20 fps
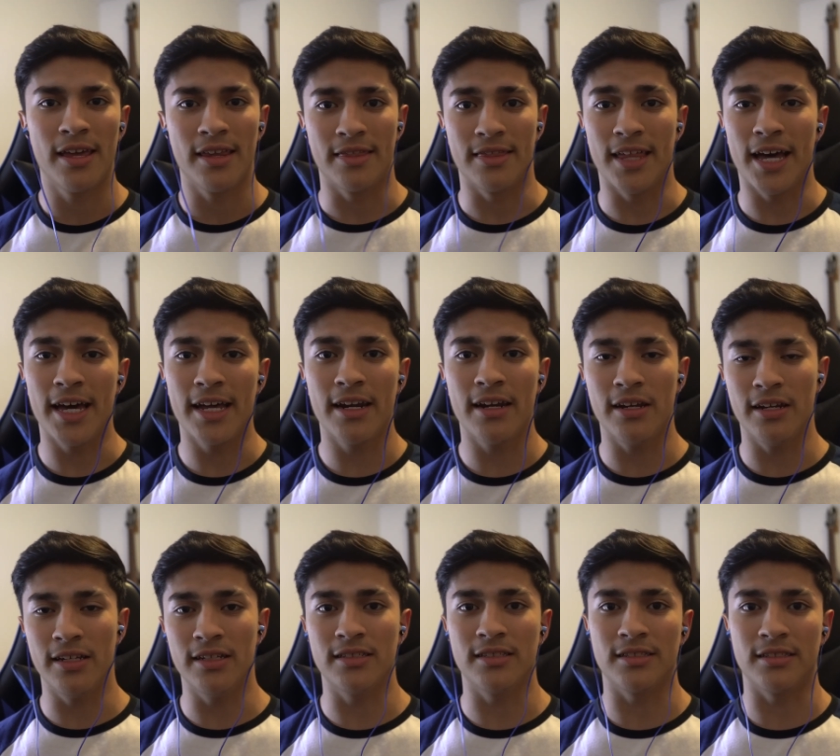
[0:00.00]
That
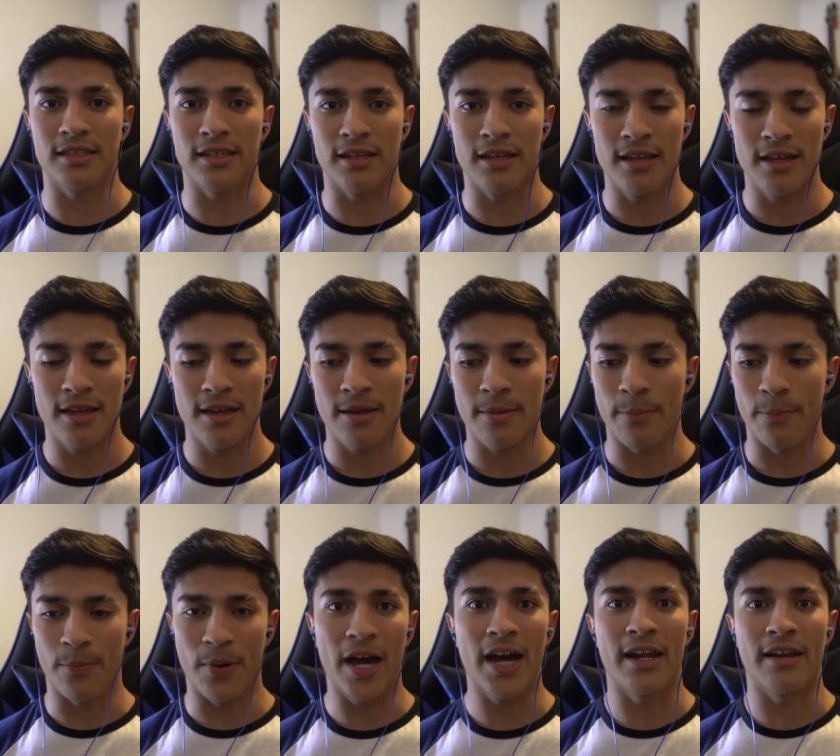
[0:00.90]
is
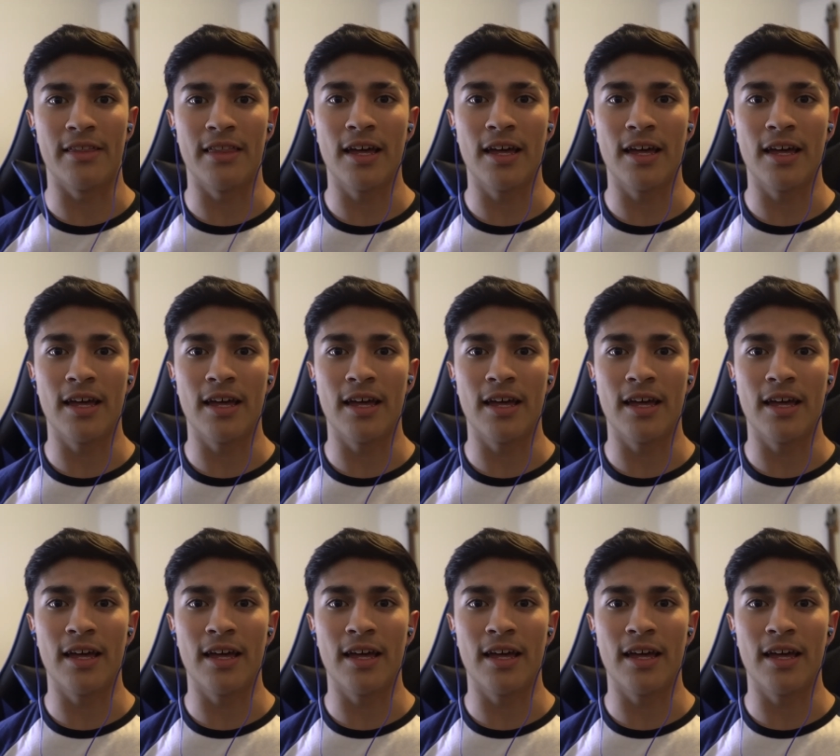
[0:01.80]
bad.